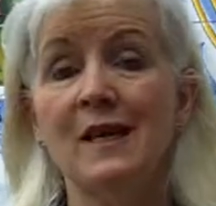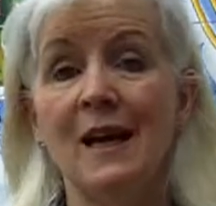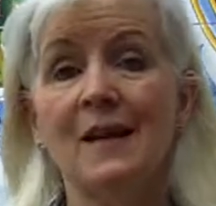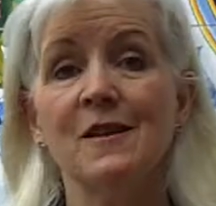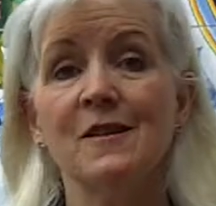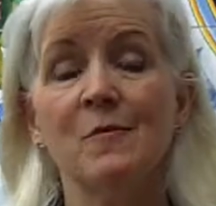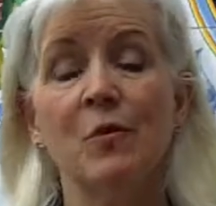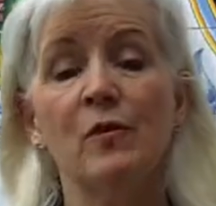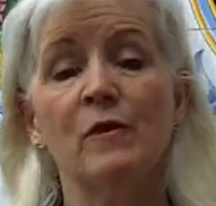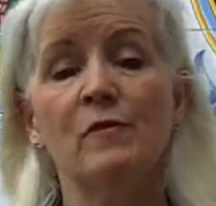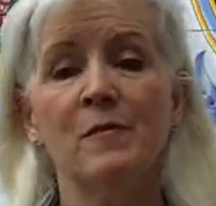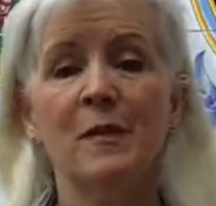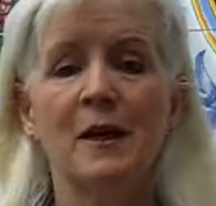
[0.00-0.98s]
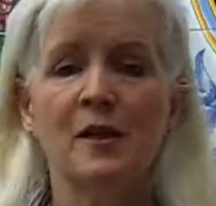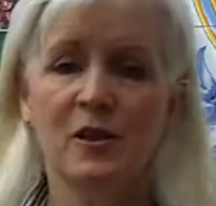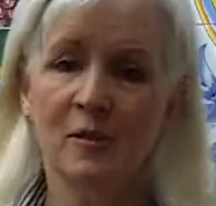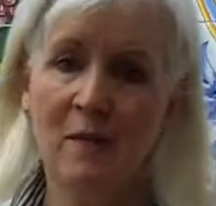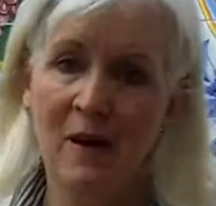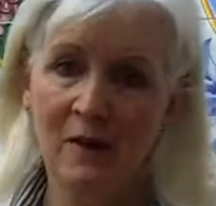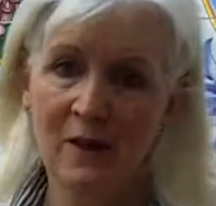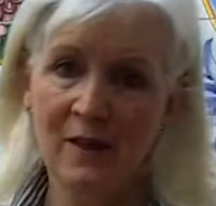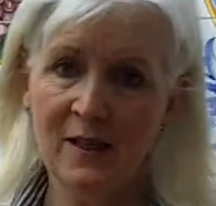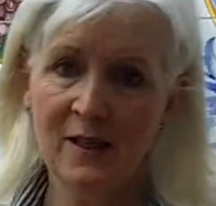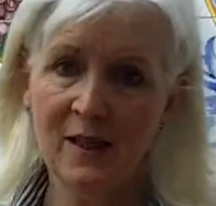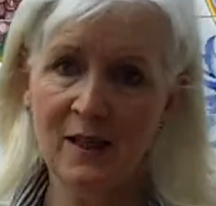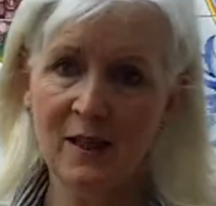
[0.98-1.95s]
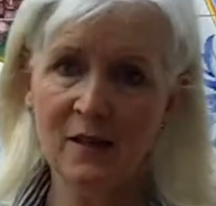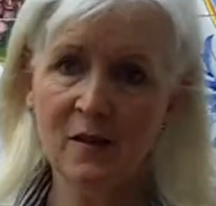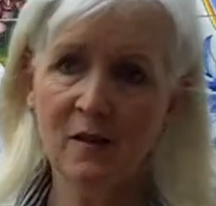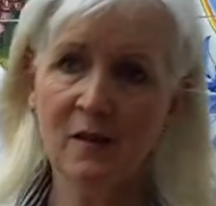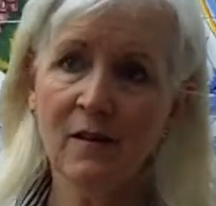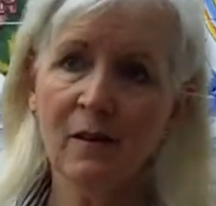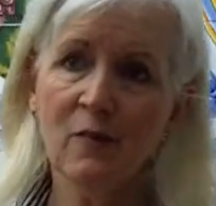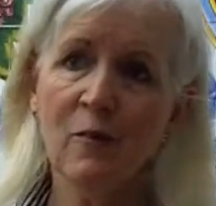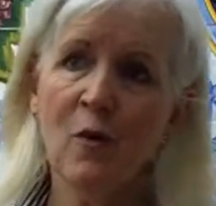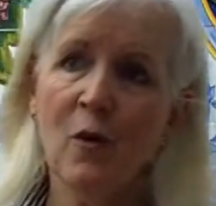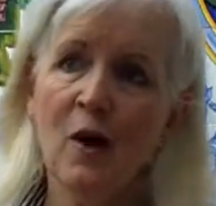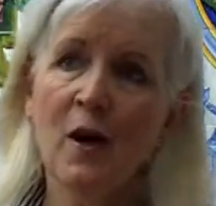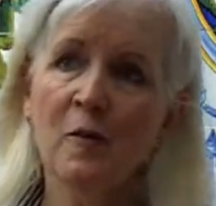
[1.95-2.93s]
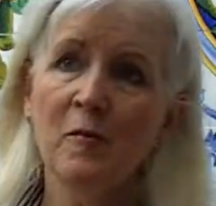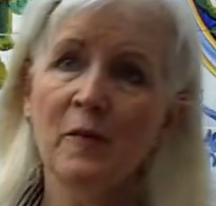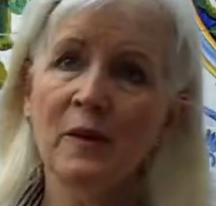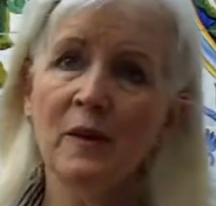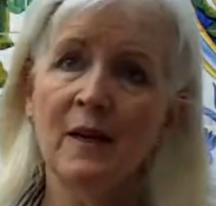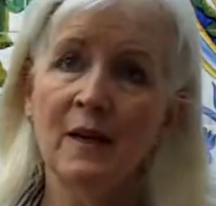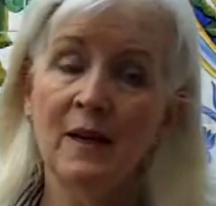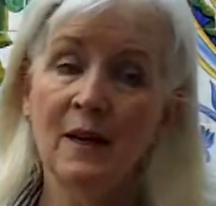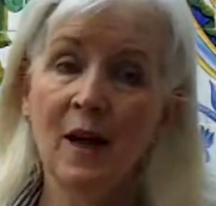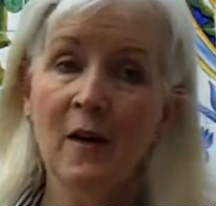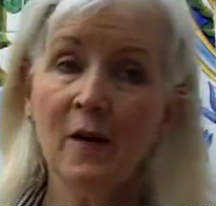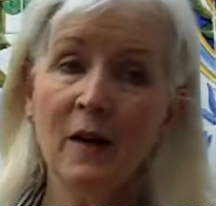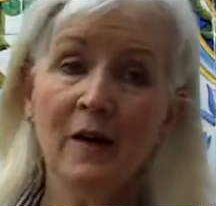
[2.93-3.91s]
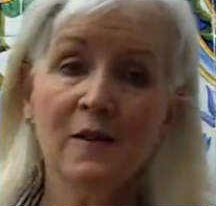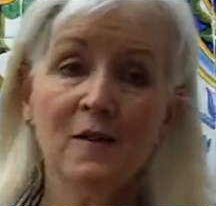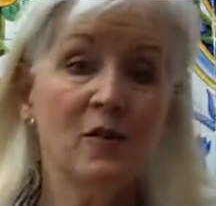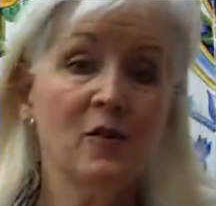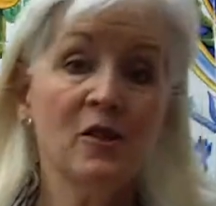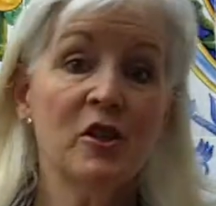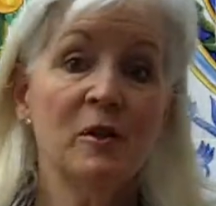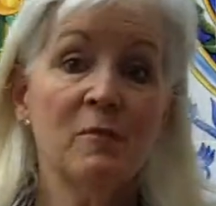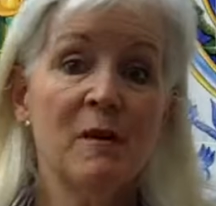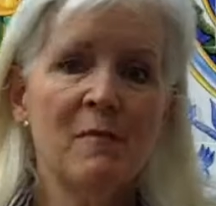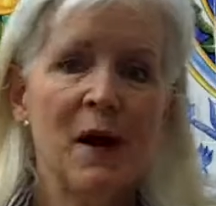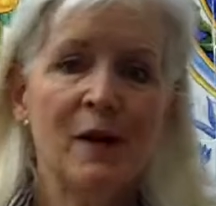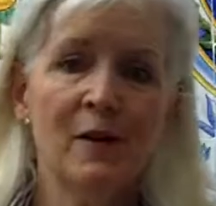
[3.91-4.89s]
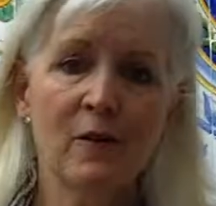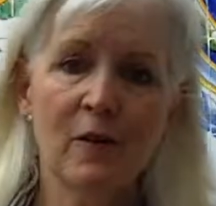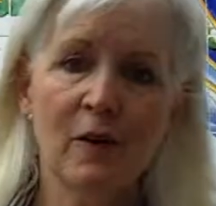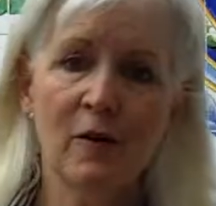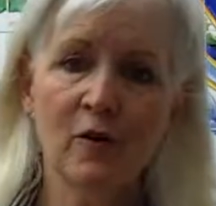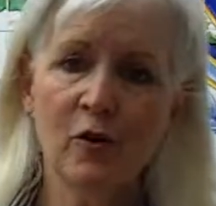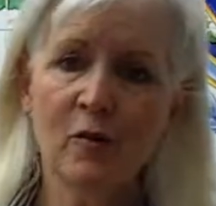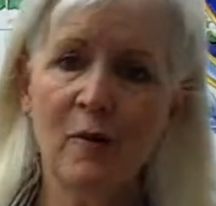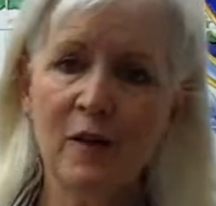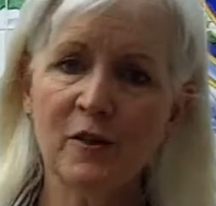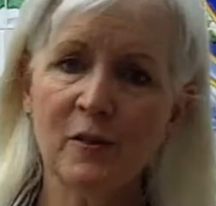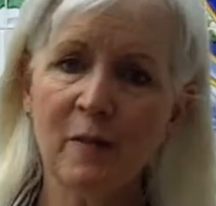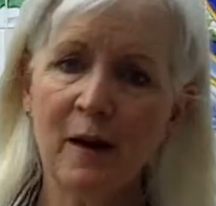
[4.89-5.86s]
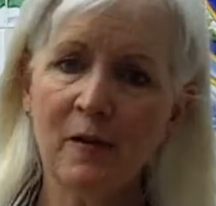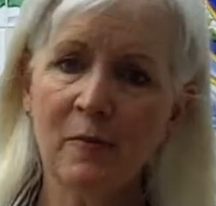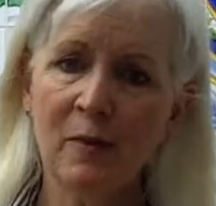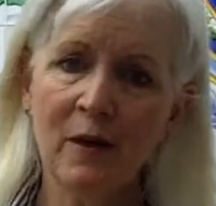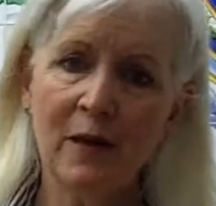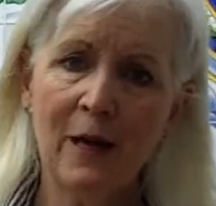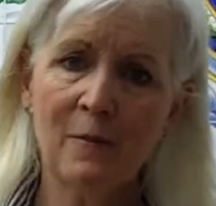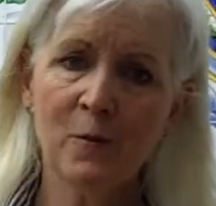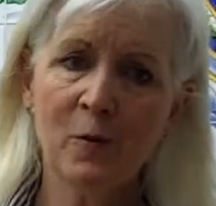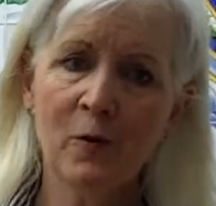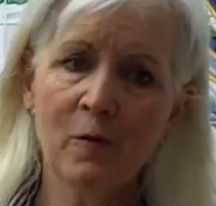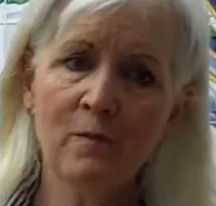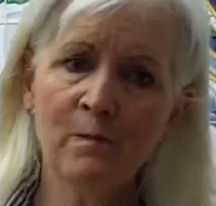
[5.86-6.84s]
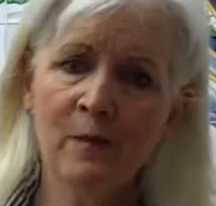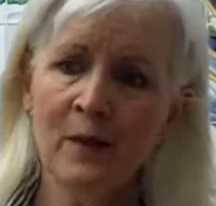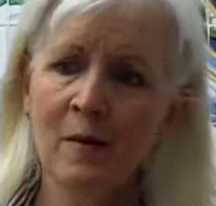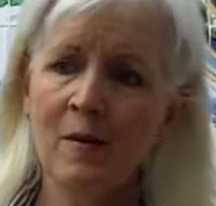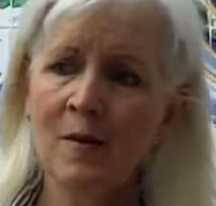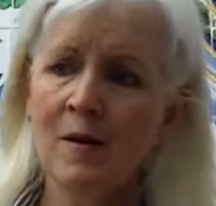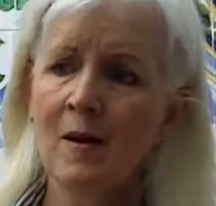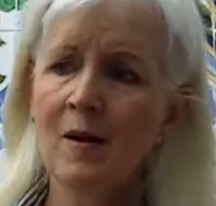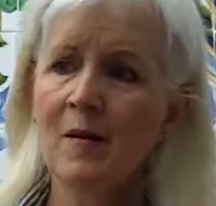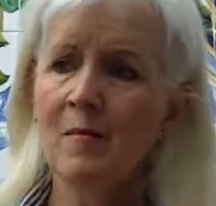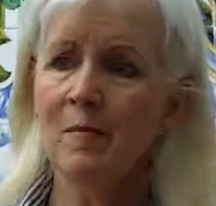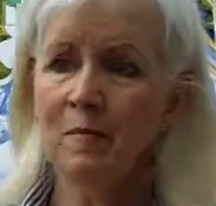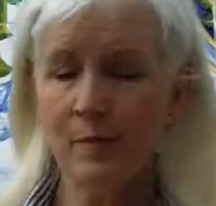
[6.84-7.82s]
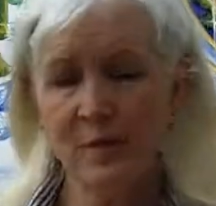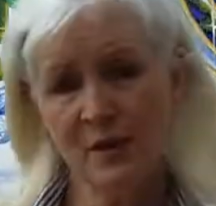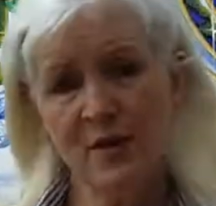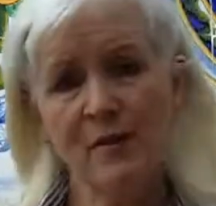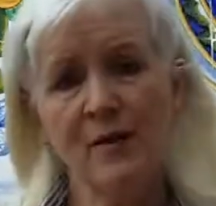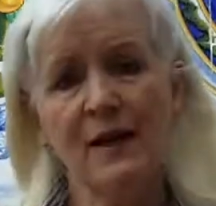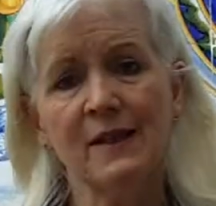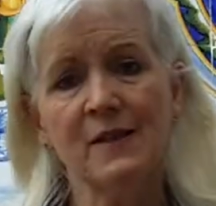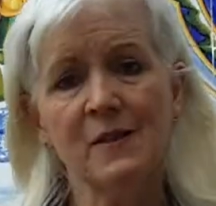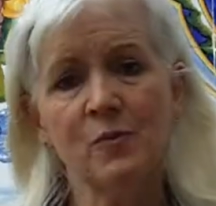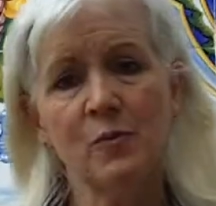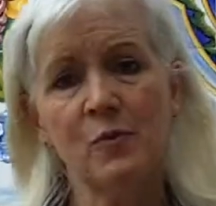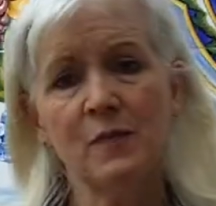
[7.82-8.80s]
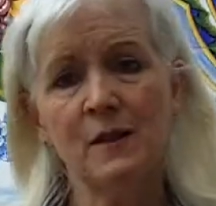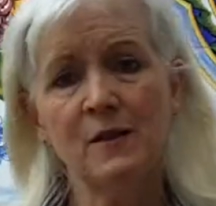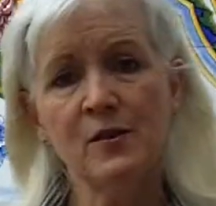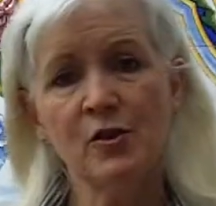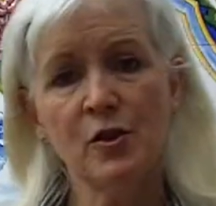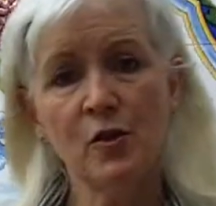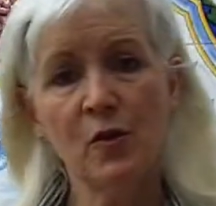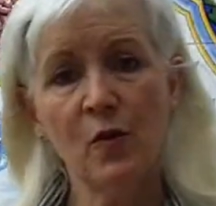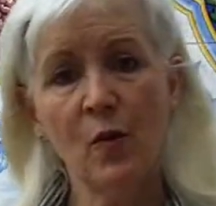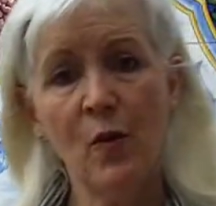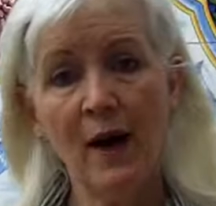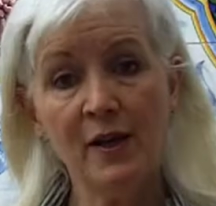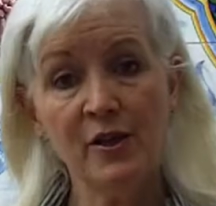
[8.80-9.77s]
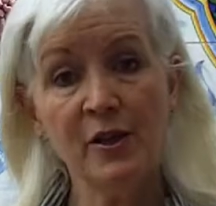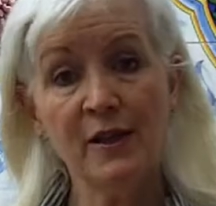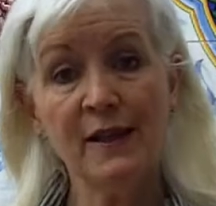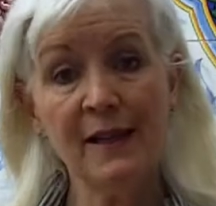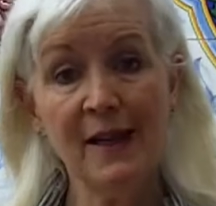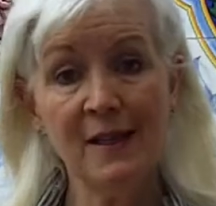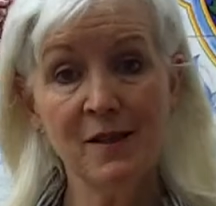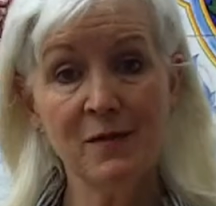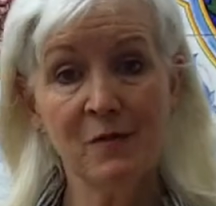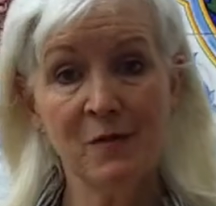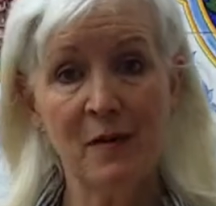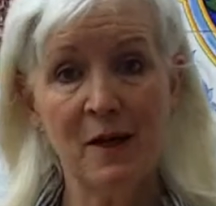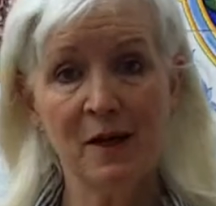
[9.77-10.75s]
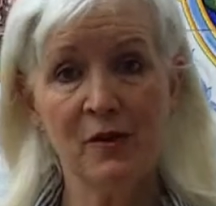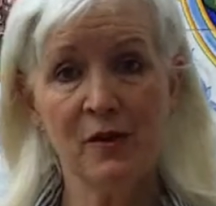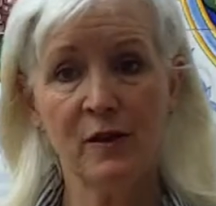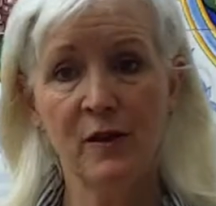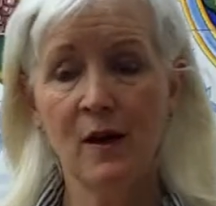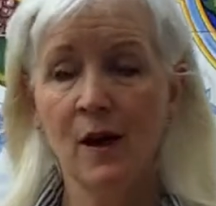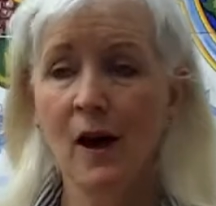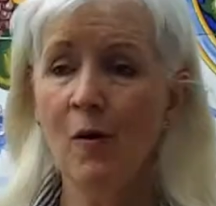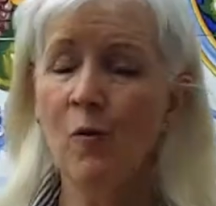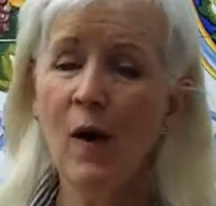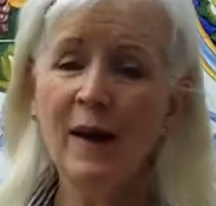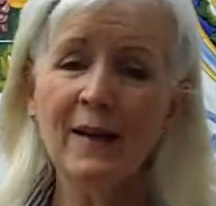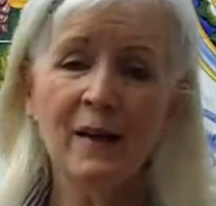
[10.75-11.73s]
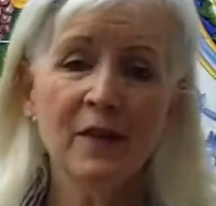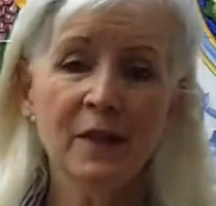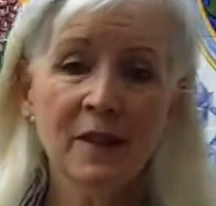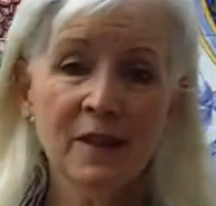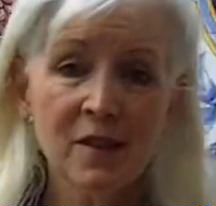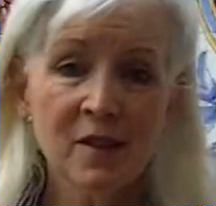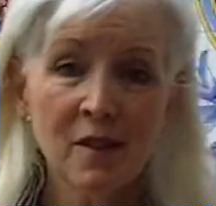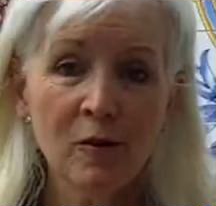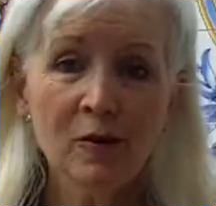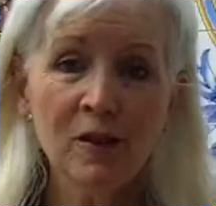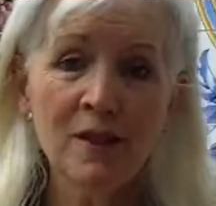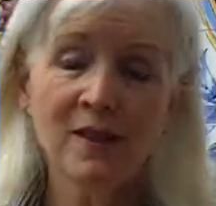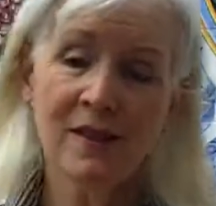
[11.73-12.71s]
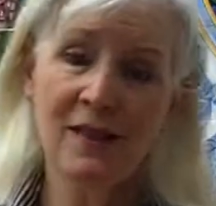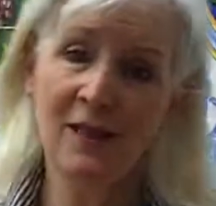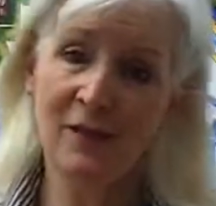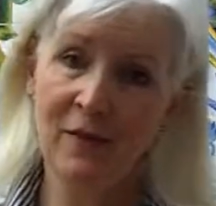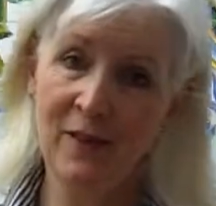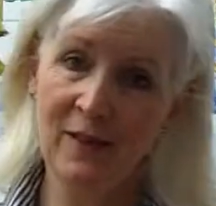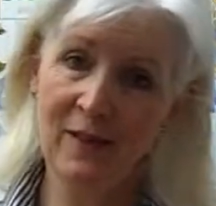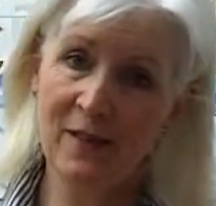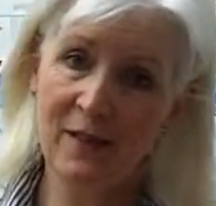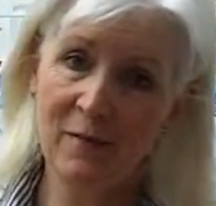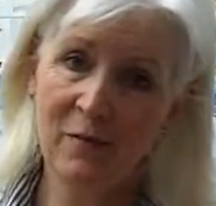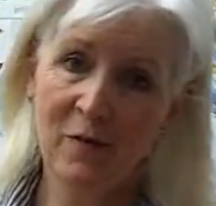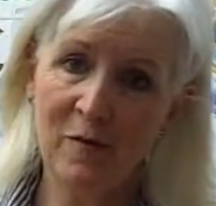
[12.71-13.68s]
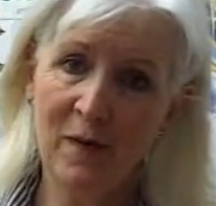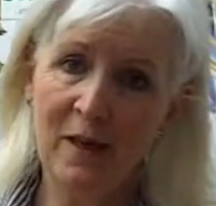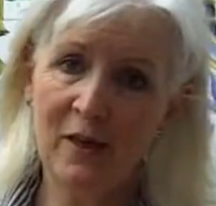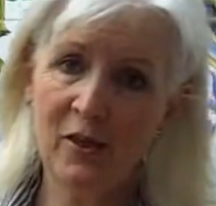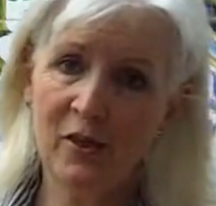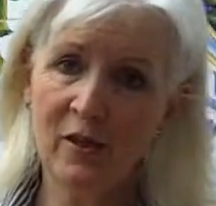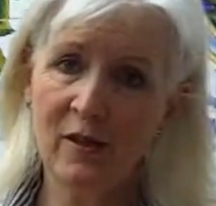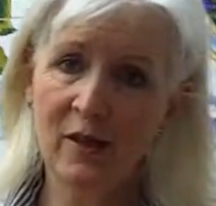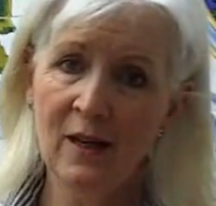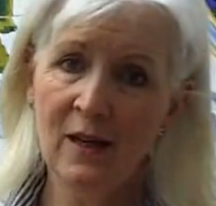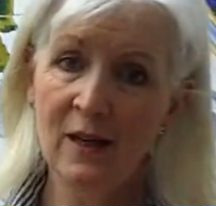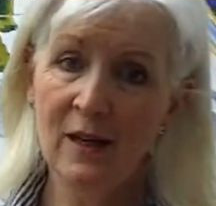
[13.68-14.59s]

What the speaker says: tell us more information about these things, that they were more open. Okay, so the GP might not know too much about a prolapsed womb, but direct this woman to where she can get information. And why aren't the consultants giving this information?